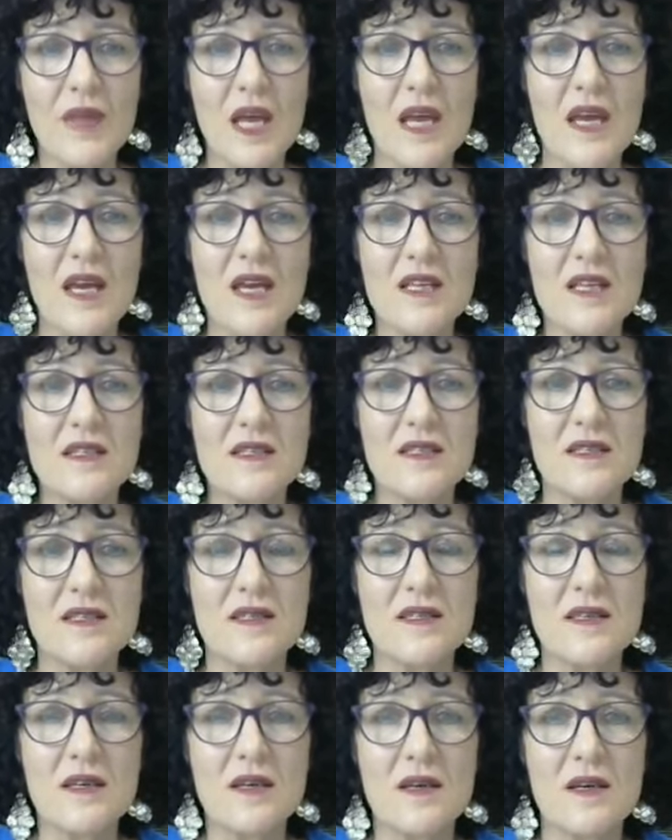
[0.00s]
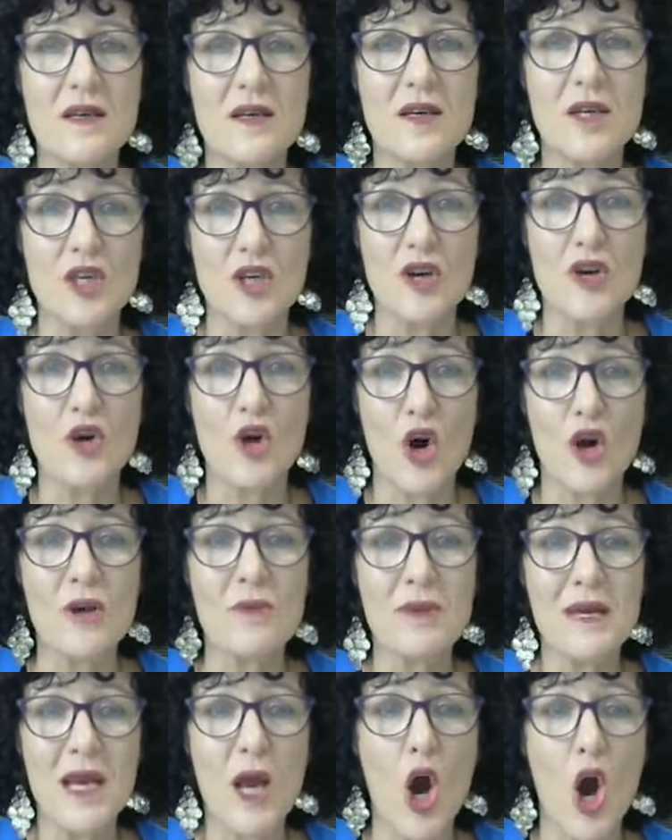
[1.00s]
it's you've got to
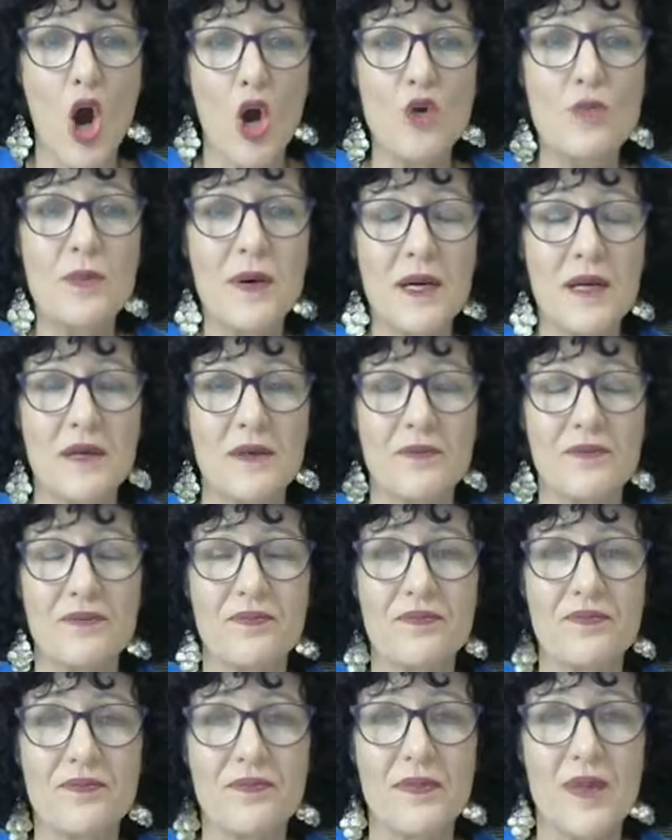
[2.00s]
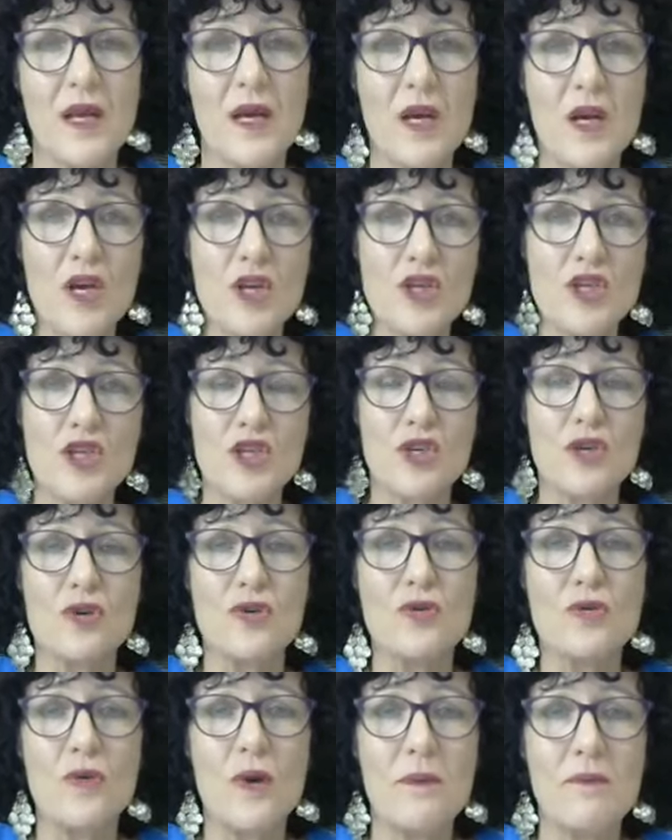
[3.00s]
be open
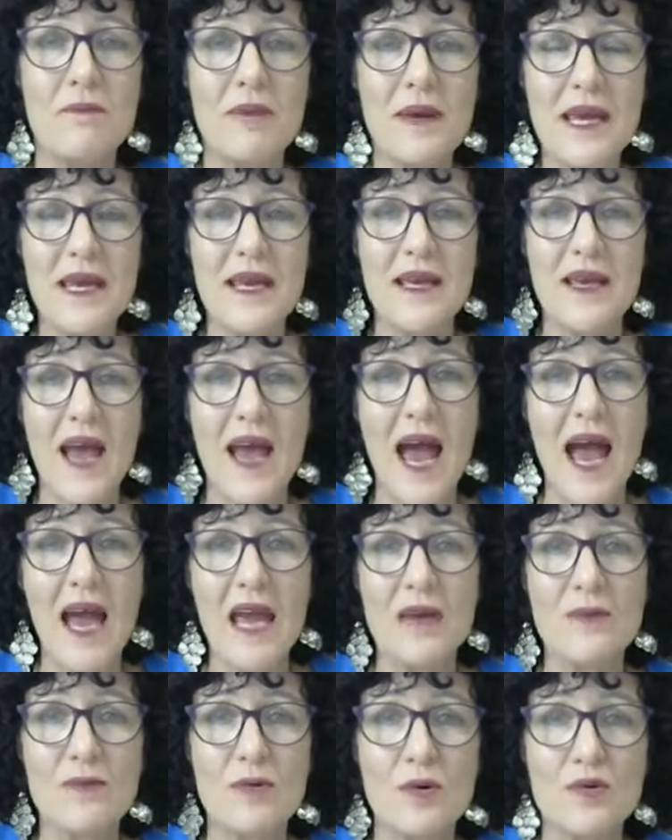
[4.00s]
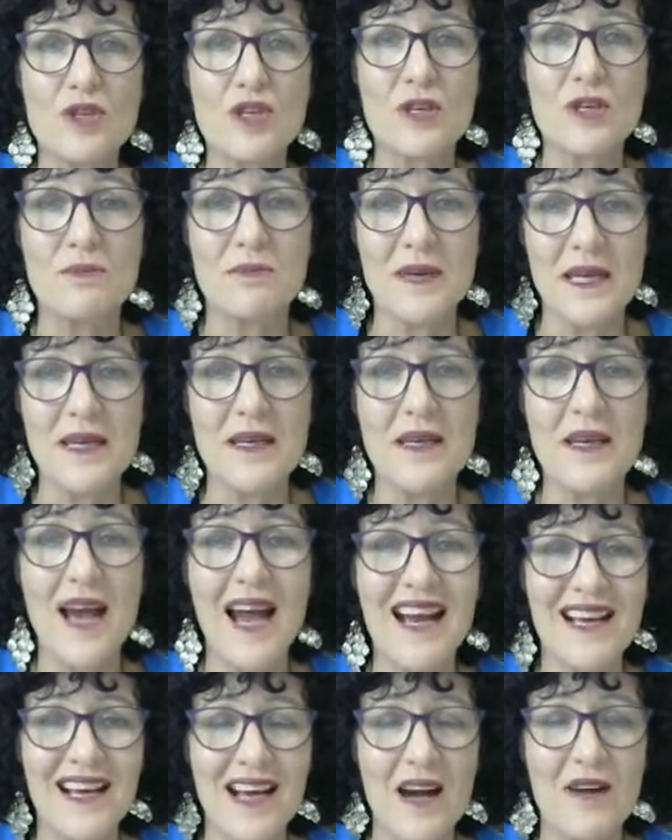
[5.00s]
to being able to be
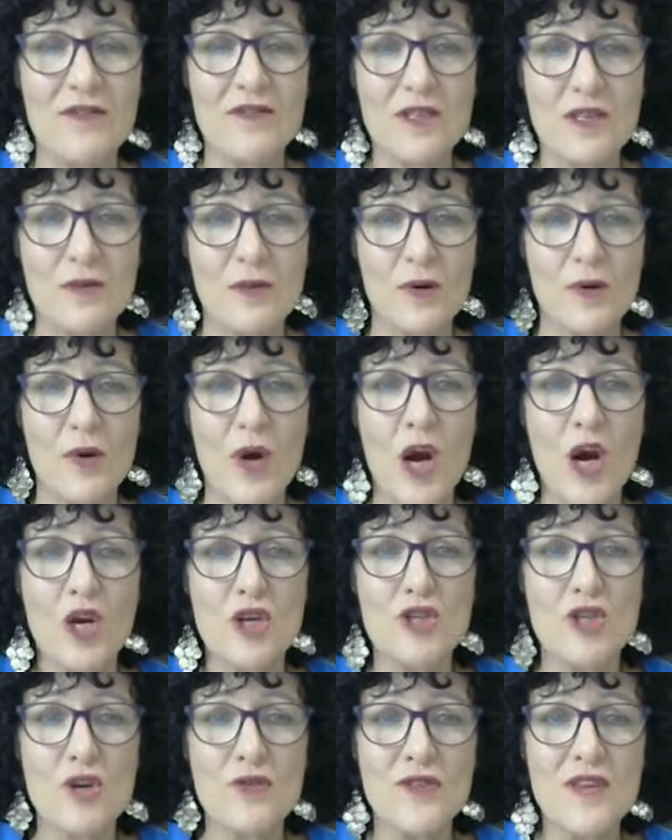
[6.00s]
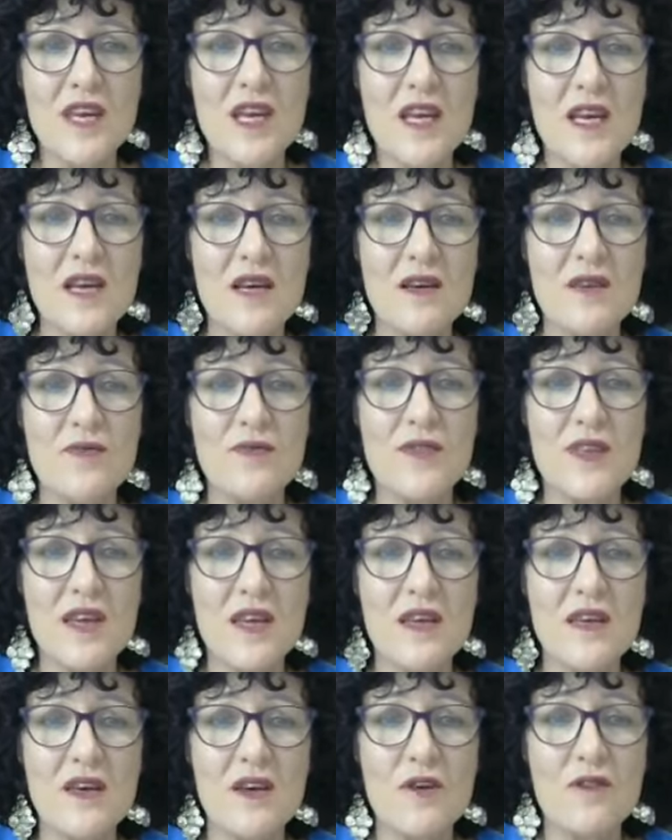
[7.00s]
uncomfortable. So they're
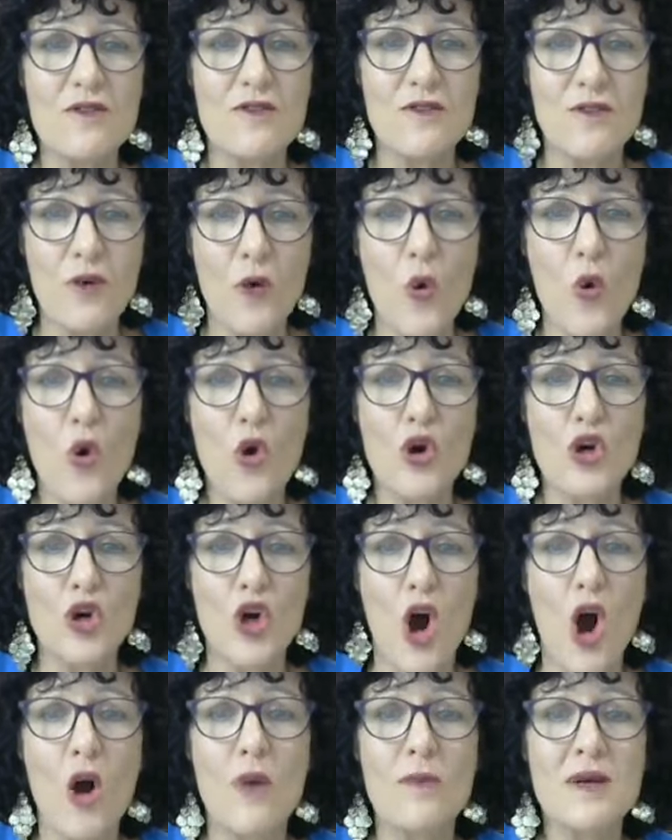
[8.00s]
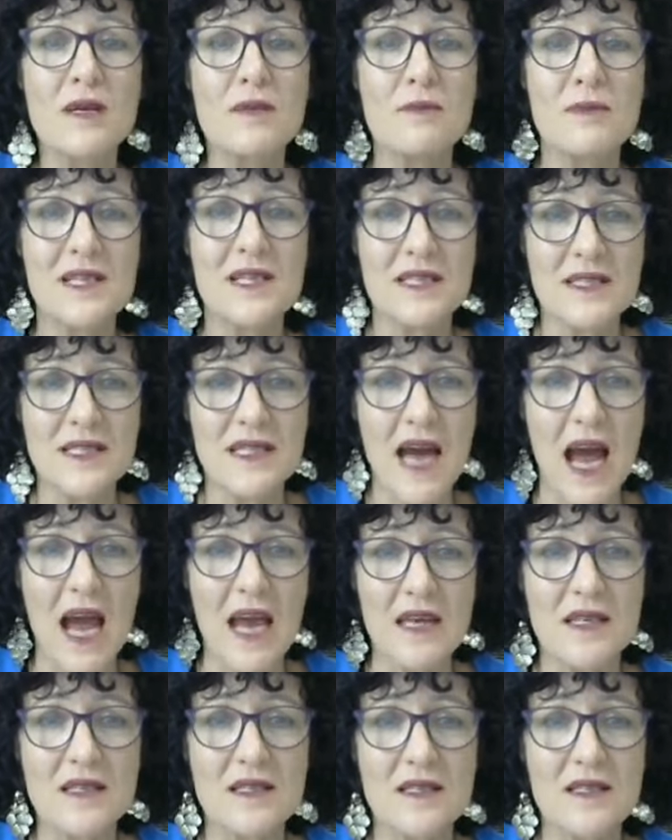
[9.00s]
the four common
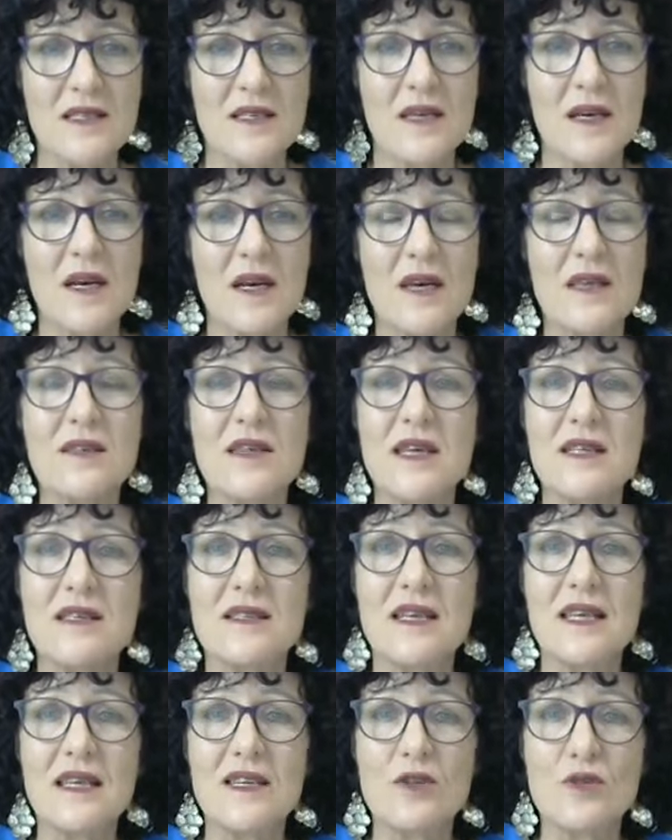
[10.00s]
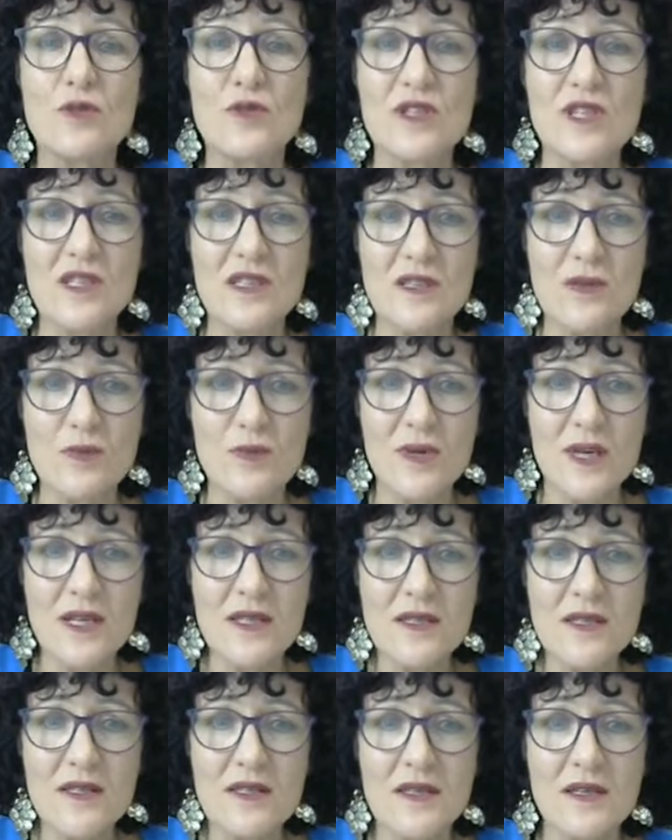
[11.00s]
mistakes. There's little
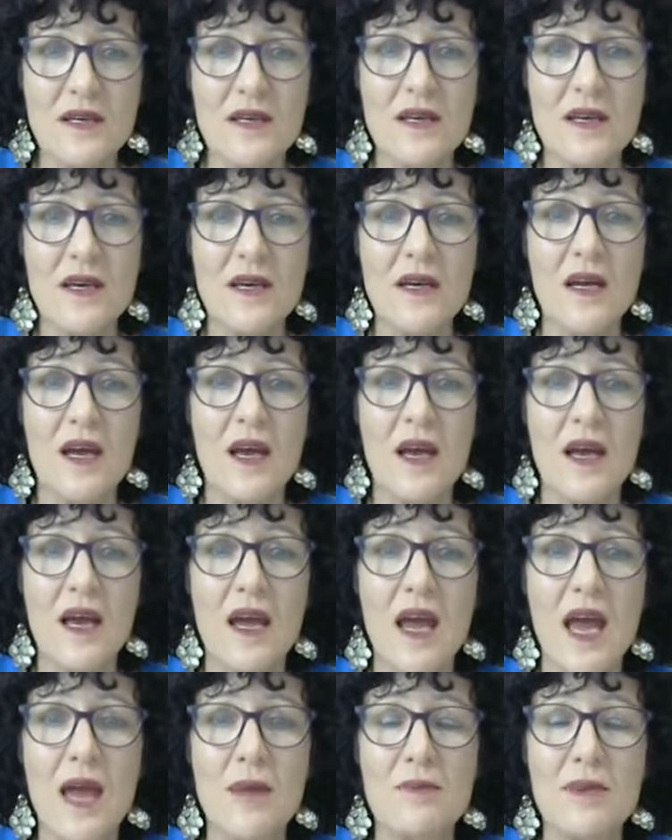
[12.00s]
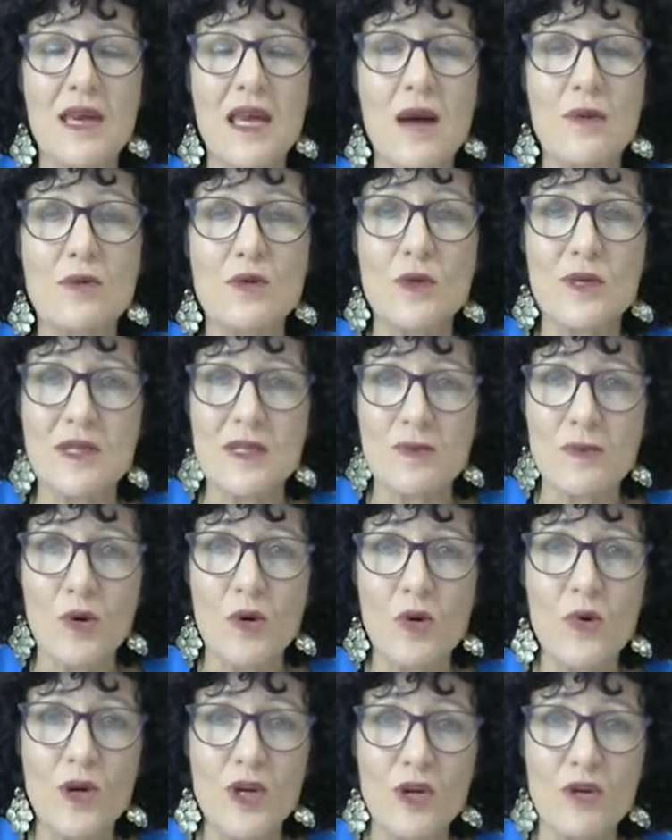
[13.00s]
stillness and being able to
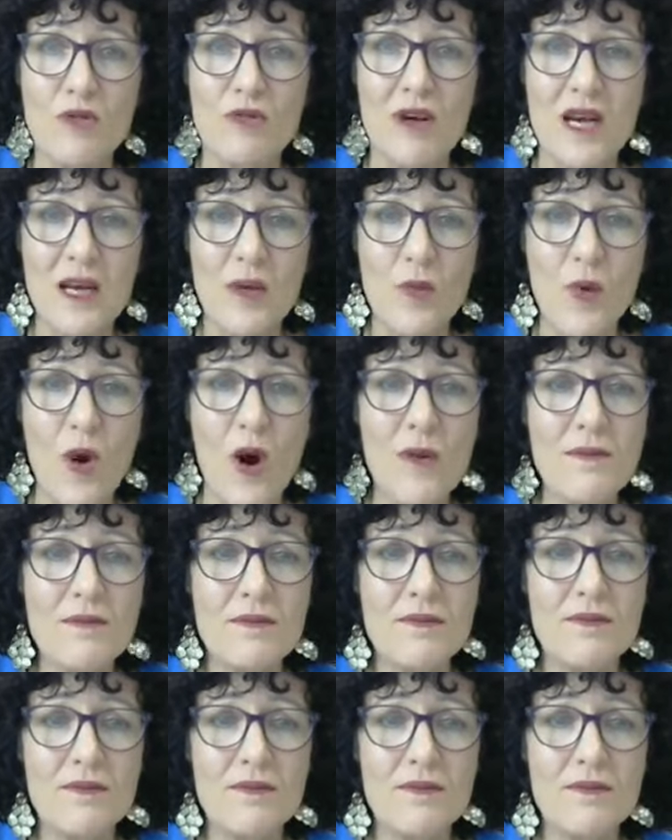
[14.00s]
explore what you really want.